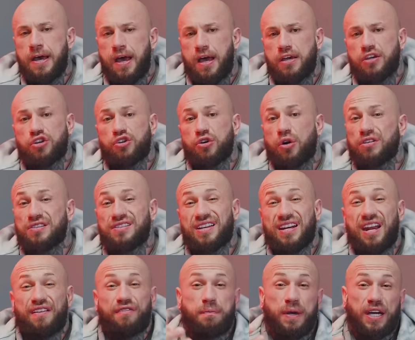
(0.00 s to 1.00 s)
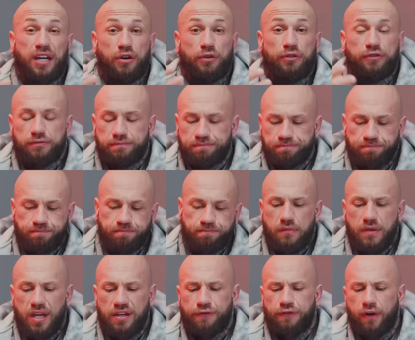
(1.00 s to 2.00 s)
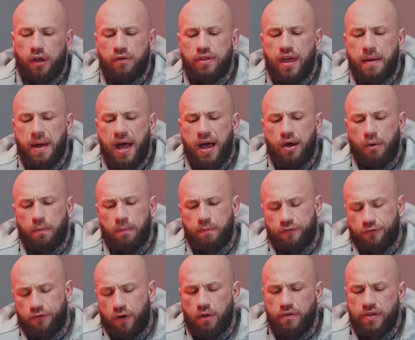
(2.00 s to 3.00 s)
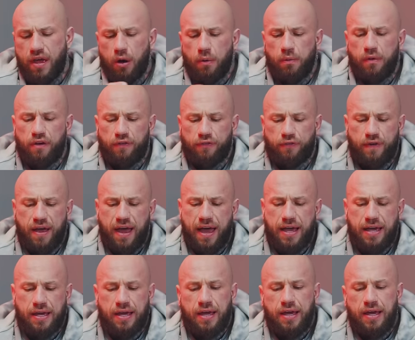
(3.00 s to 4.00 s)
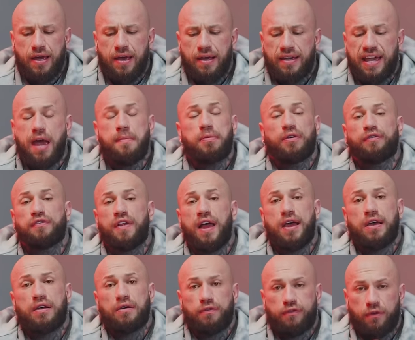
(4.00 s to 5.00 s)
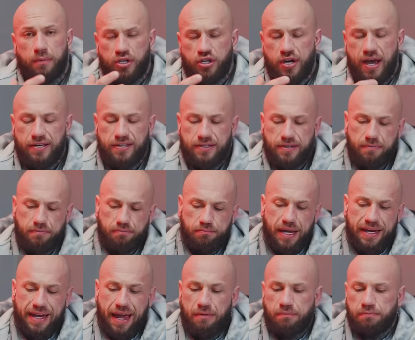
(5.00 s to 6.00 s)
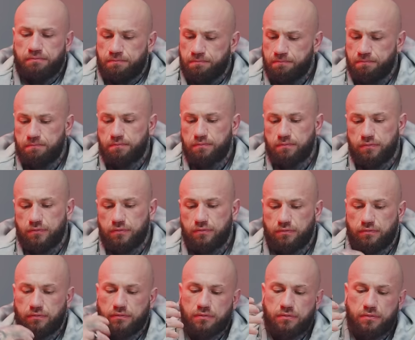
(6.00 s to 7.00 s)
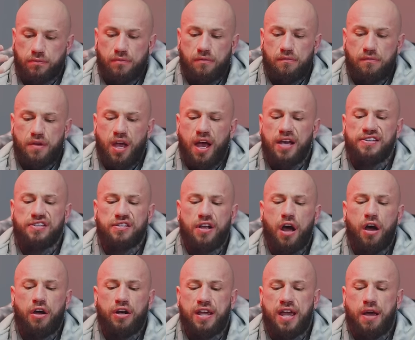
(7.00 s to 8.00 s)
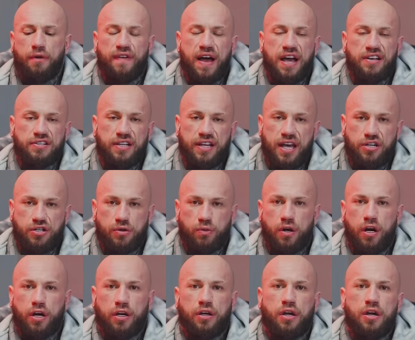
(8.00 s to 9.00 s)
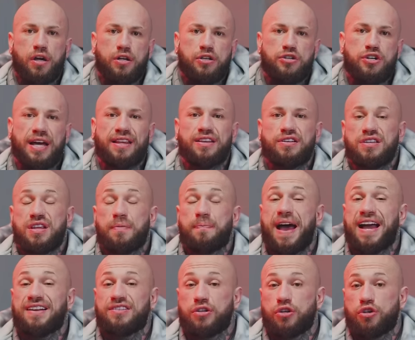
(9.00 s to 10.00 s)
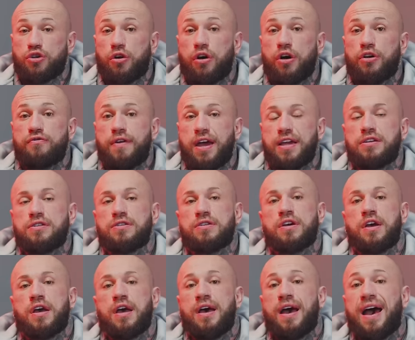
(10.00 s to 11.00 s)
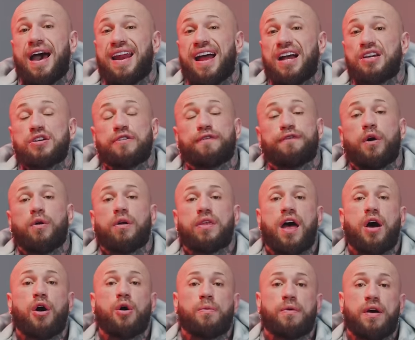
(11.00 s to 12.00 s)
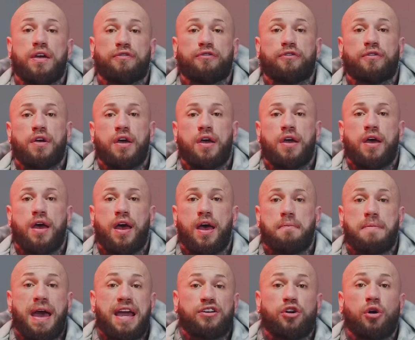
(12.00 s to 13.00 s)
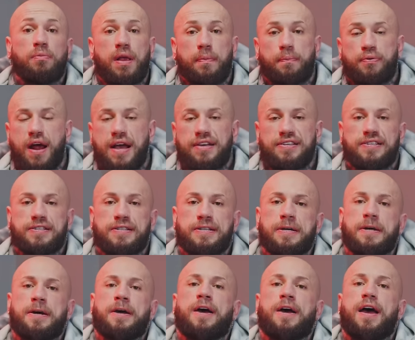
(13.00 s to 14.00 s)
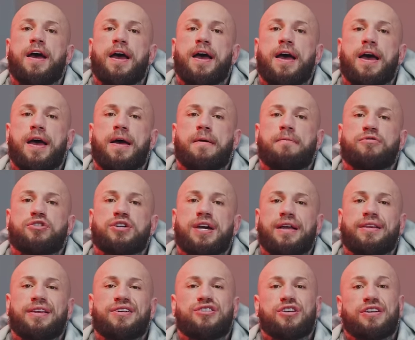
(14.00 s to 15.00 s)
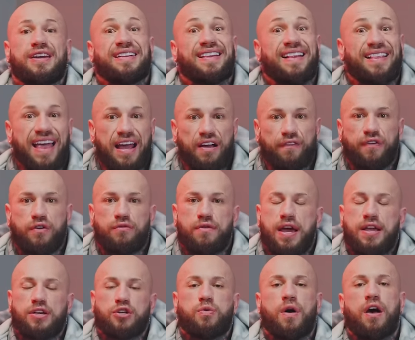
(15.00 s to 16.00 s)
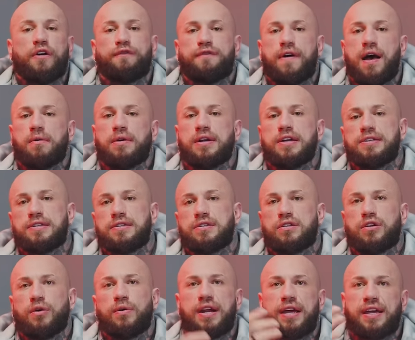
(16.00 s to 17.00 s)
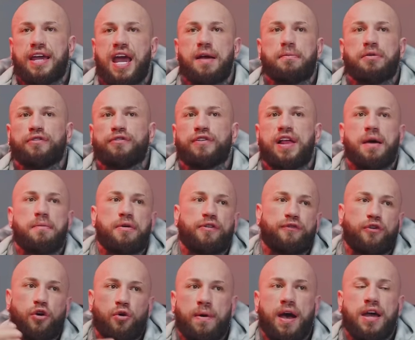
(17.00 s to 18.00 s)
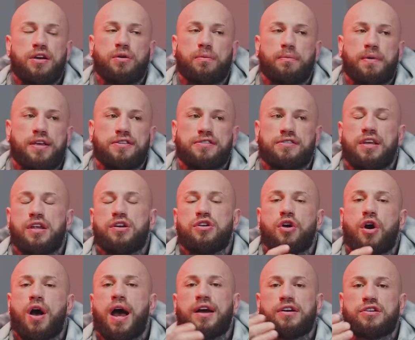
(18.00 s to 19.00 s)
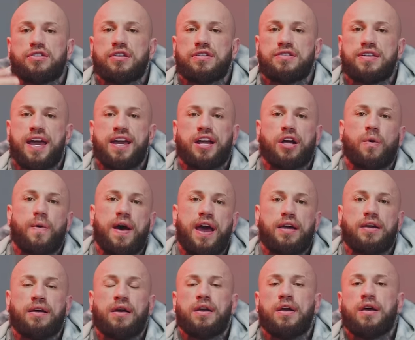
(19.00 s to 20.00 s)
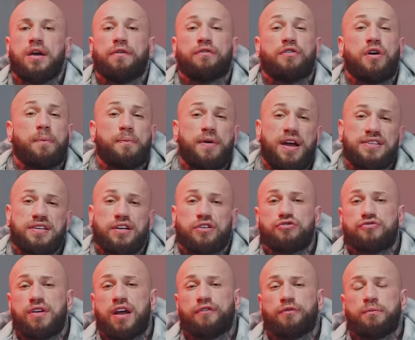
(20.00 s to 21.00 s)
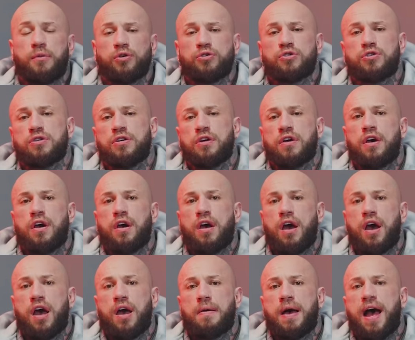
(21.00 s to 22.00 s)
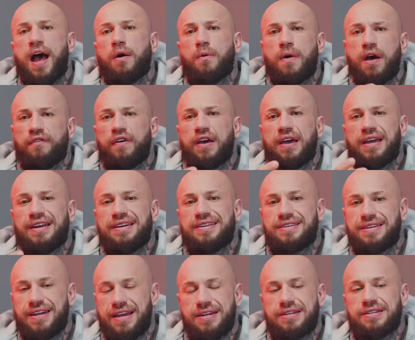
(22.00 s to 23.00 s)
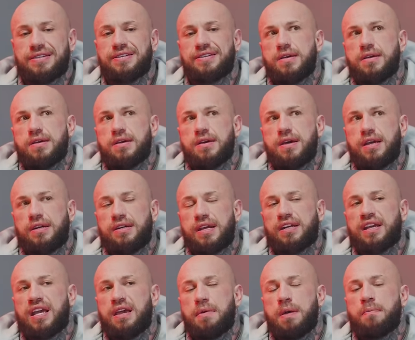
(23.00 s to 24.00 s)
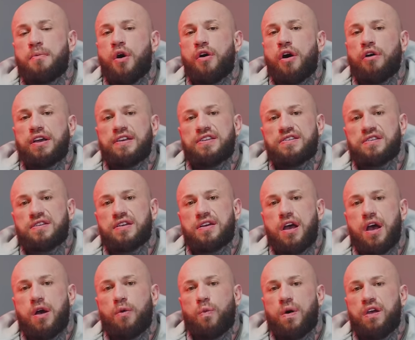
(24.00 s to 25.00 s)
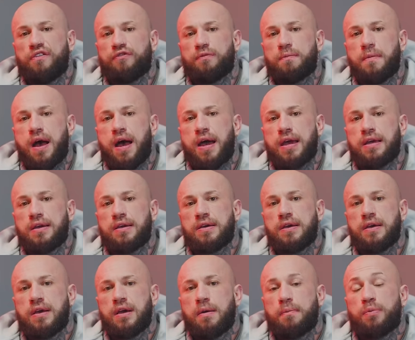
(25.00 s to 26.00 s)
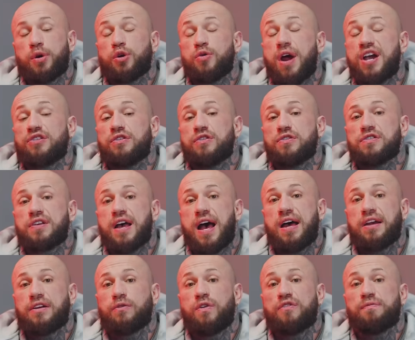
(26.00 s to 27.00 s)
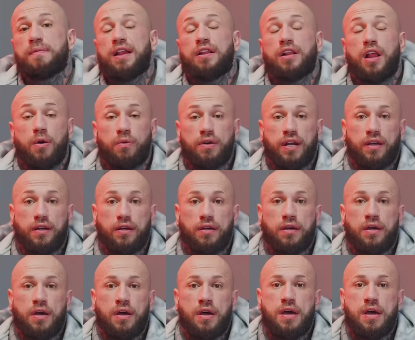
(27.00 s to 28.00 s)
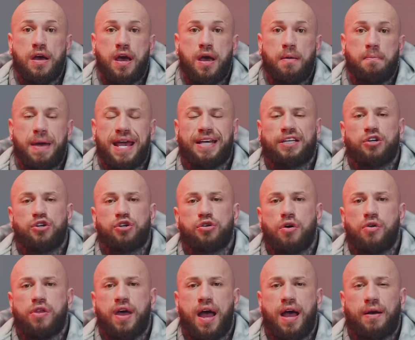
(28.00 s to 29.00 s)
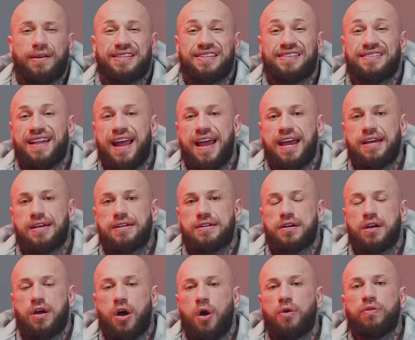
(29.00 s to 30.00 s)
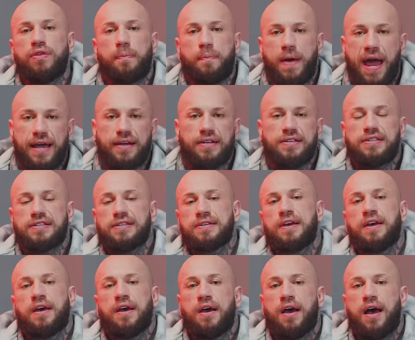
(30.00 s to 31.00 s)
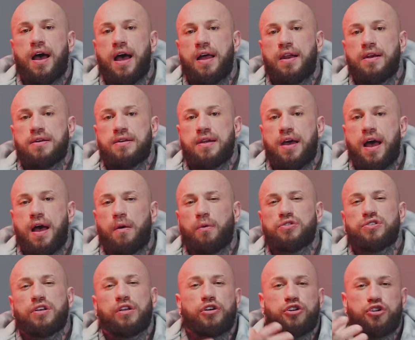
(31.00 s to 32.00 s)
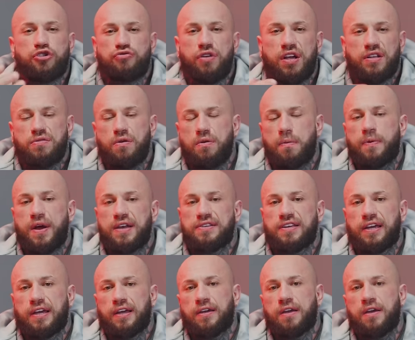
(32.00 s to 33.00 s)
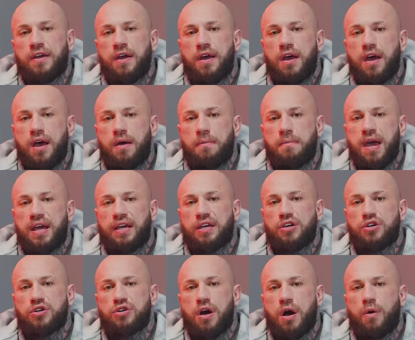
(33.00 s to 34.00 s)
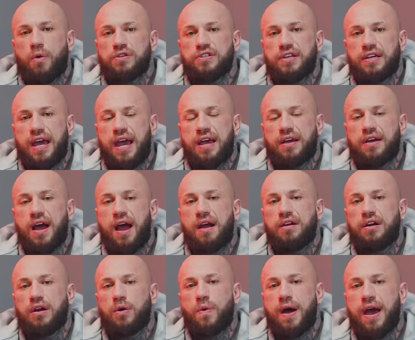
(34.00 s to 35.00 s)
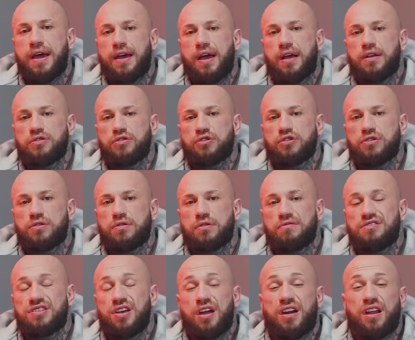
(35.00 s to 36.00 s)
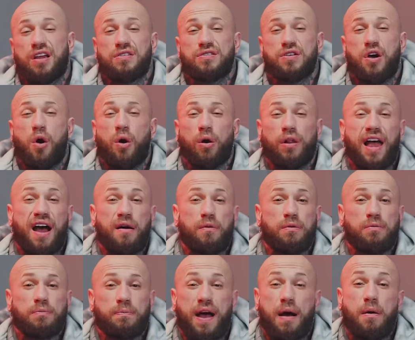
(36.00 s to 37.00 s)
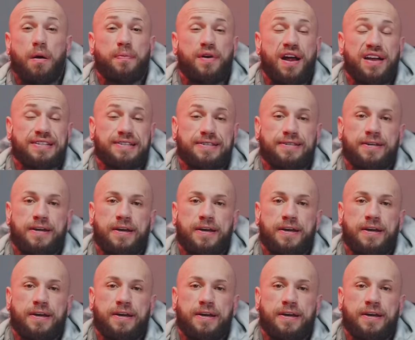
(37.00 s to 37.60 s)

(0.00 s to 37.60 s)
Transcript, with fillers: uh, your shoulders can never be big enough. Follow that up, follow that up with a cable fly from a chest again. I started here with isolation work, challenging the pecs in the short range and actually follow that up with um, a dumbbell press, um, challenging in the length and range. What I found is doing a cable fly before my dumbbells did not actually take away from our pressing strength much. Uh, however, it did, it did keep me more honest with my progressions and with my loading, uh, making sure that I stayed on the pecs and I was a lot stricter on pressing, uh, making sure I wasn't getting carried away and just turning into all out power press,